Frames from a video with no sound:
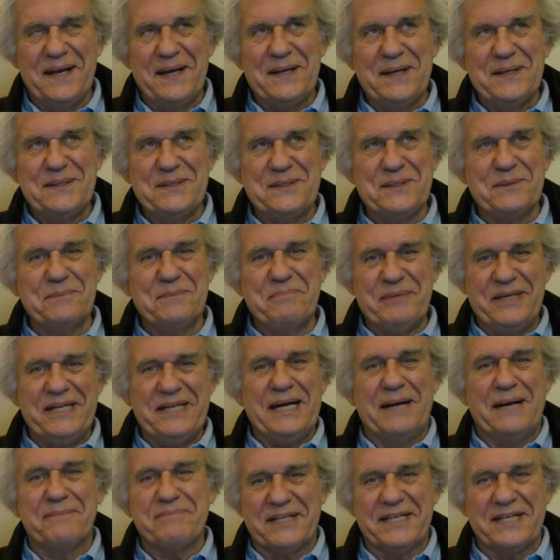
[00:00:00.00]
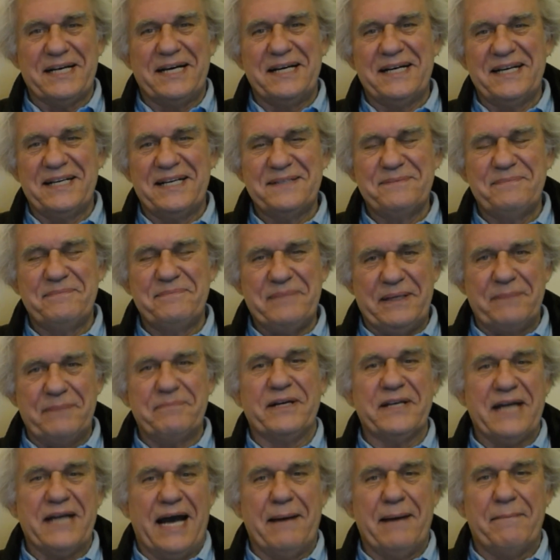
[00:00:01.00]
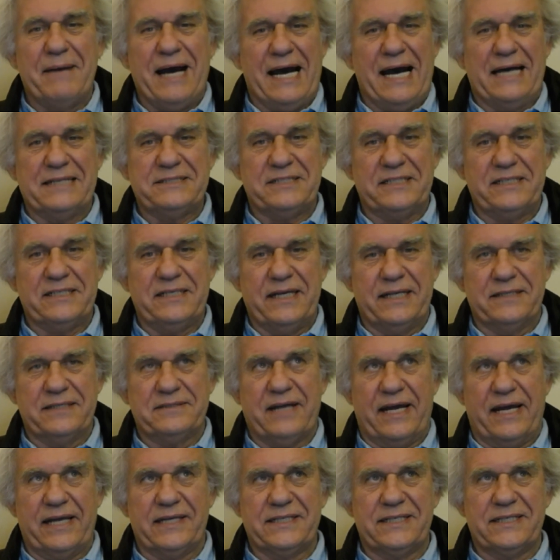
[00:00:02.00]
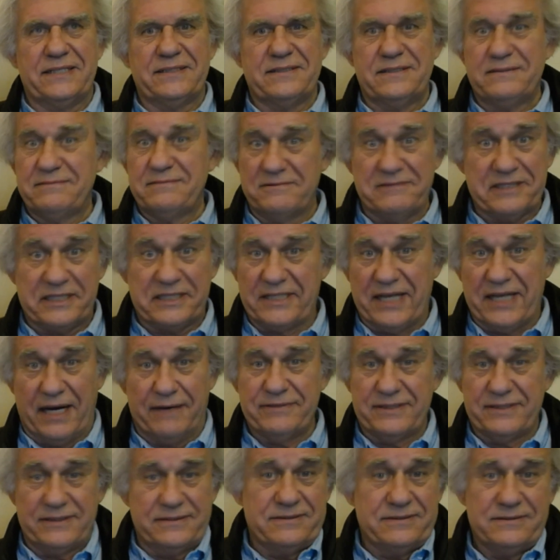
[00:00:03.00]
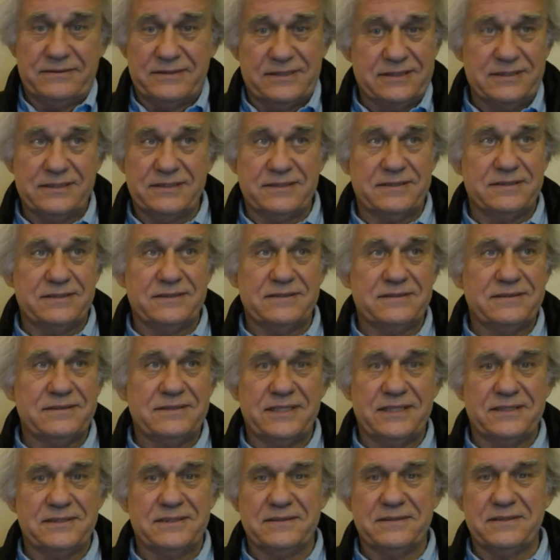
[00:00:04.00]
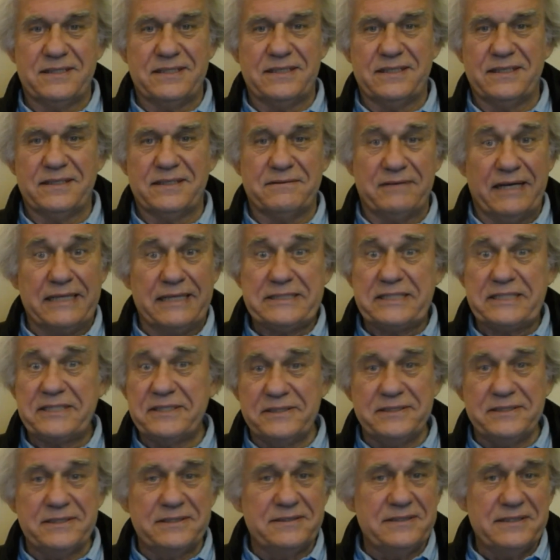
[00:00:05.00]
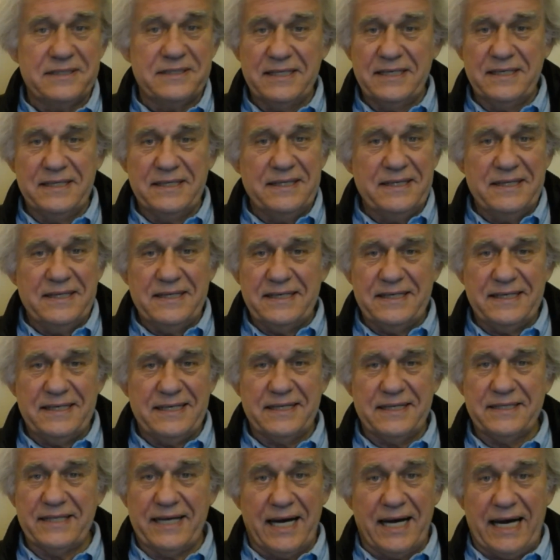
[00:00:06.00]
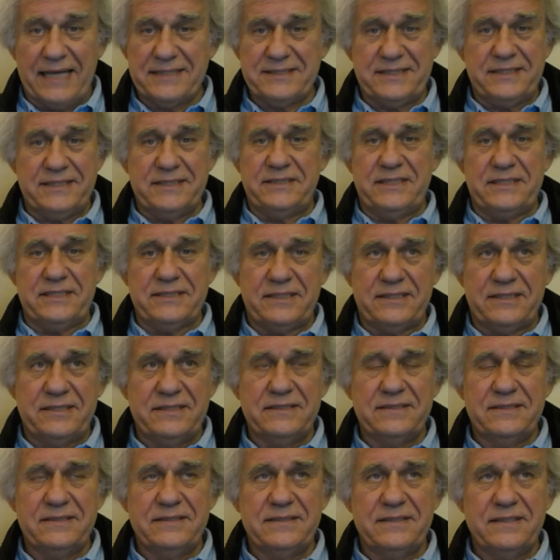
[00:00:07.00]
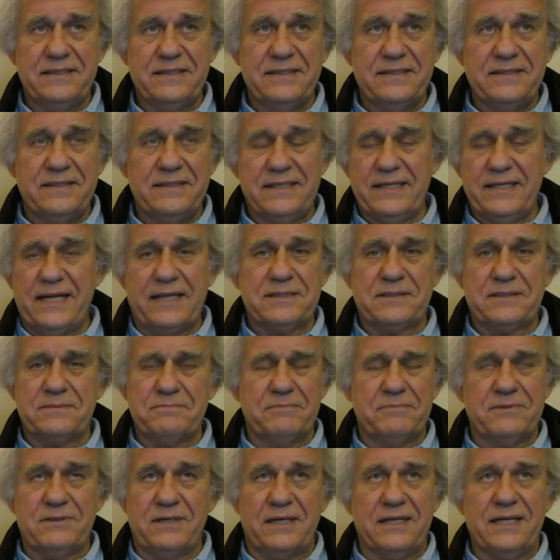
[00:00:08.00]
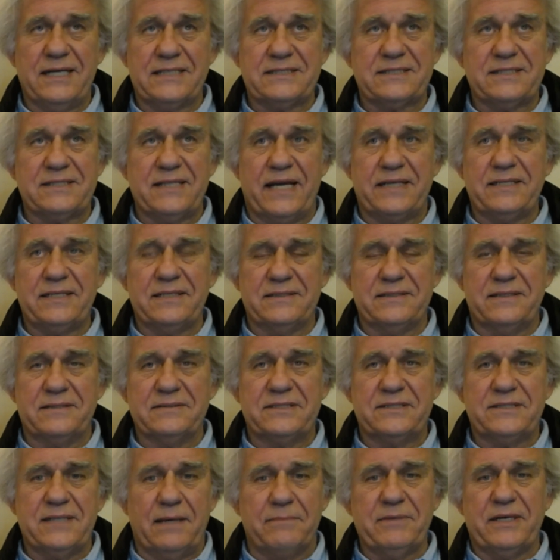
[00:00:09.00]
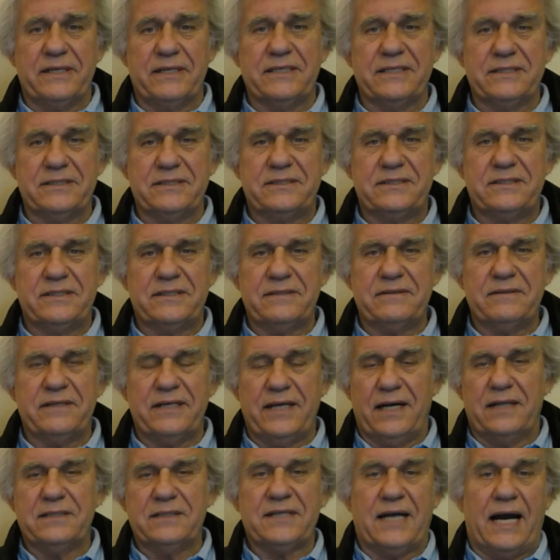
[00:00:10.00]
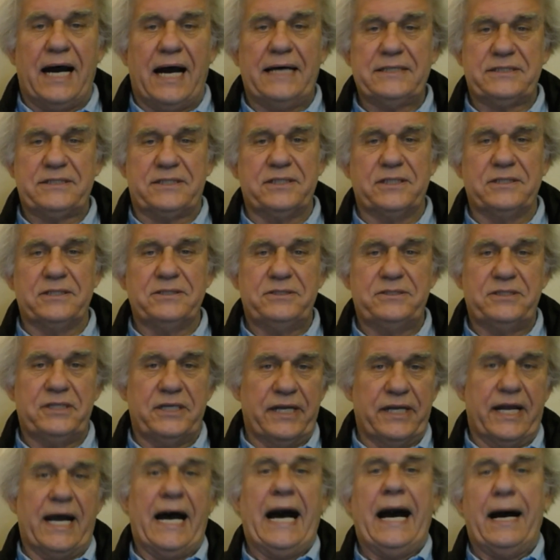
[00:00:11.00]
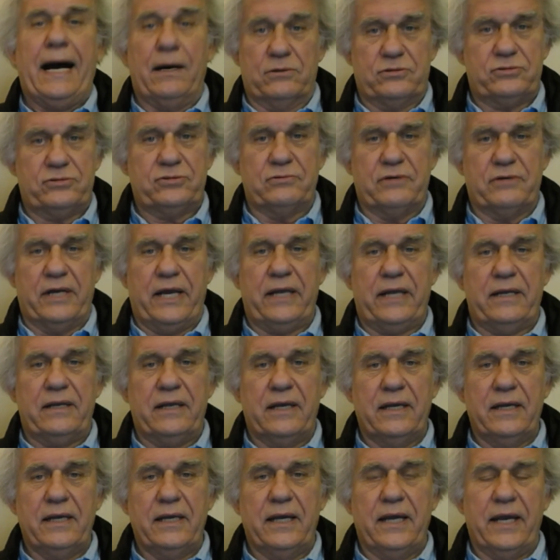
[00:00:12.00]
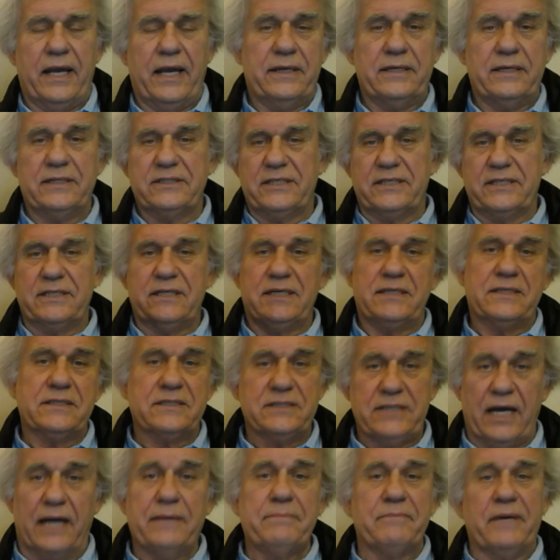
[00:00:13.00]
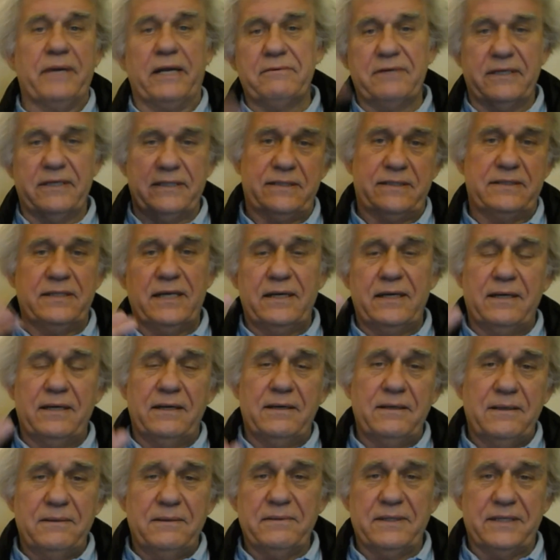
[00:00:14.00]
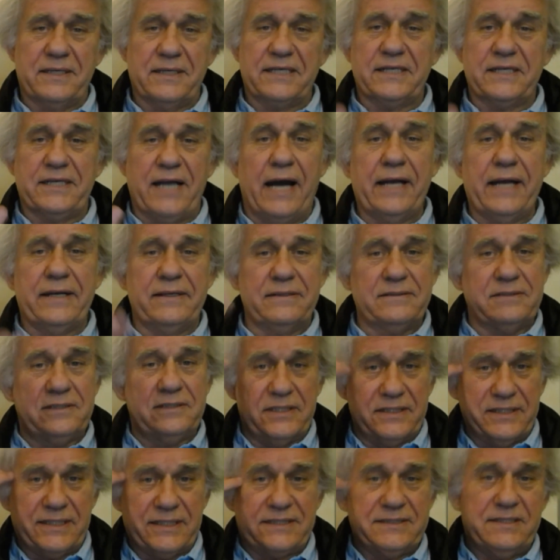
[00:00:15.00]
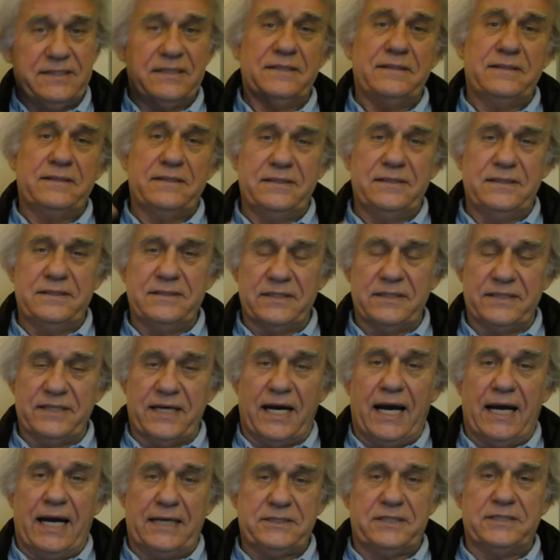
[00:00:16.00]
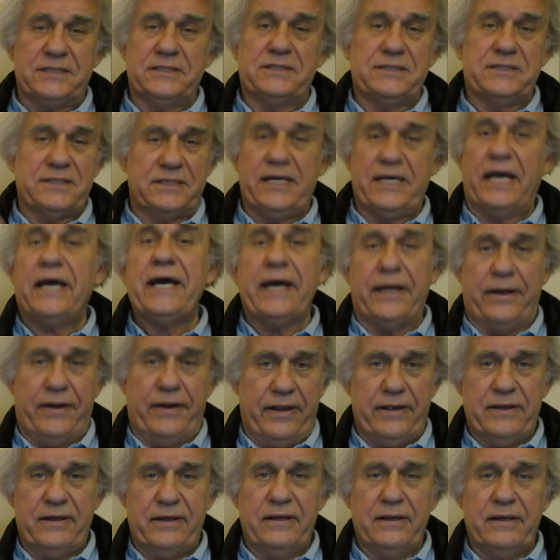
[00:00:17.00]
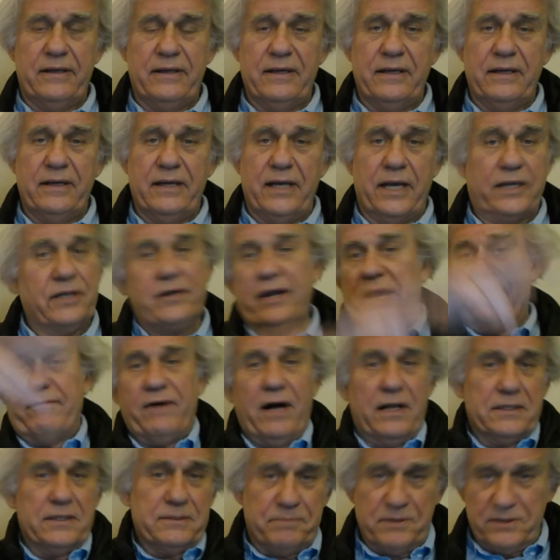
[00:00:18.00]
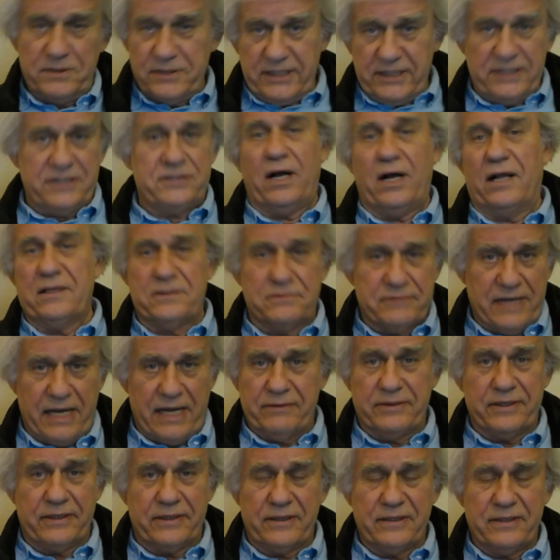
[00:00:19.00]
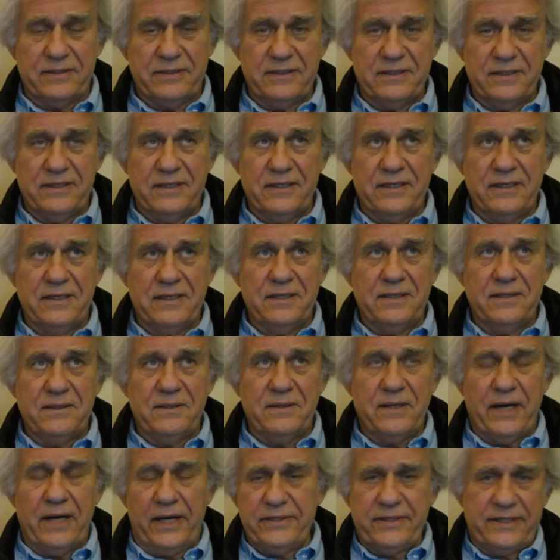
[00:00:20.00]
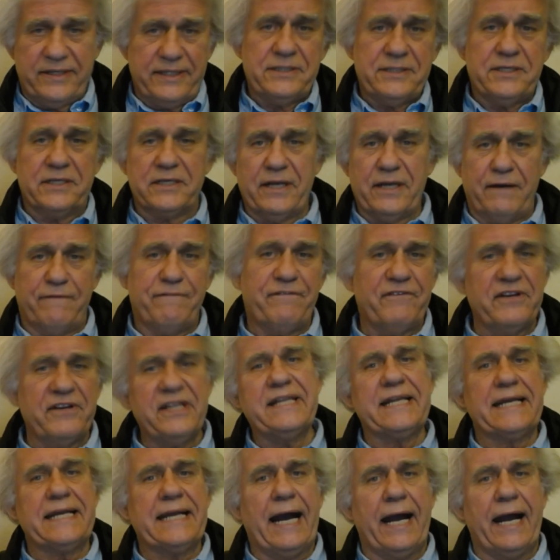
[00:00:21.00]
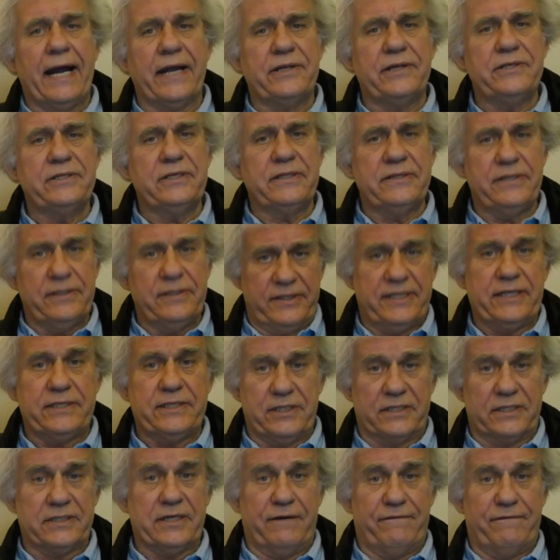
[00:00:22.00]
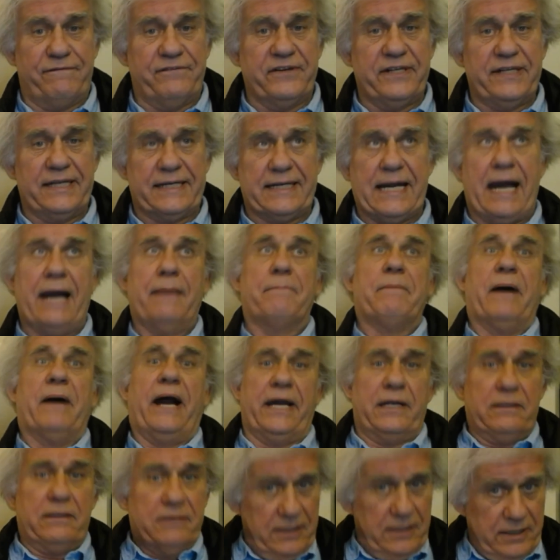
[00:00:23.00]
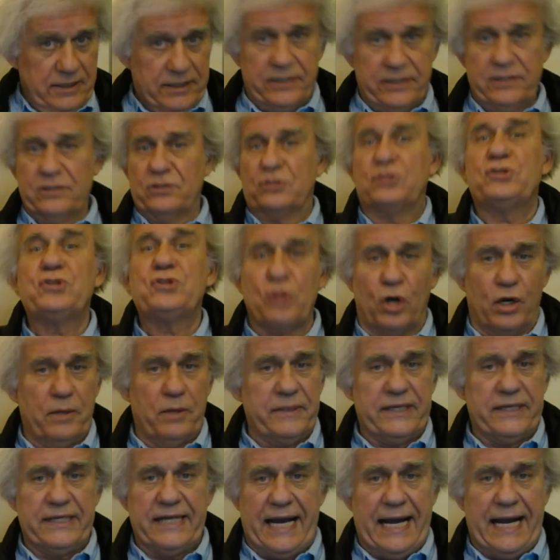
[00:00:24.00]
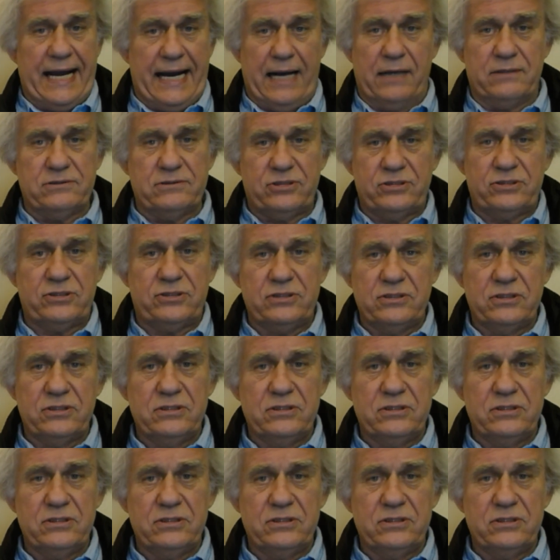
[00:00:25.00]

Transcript: to beat up the people in Hamas and try to recover, uh, you know, uh, rescue uh, the hostages and that's more or less like you know someone is held hostage in a house, right? And there's a gunman with with a gun to the to the hostage's head, and you have all the police all around there. How do you think you're going to free the guy? You think you're going to free the guy by you know storming the house?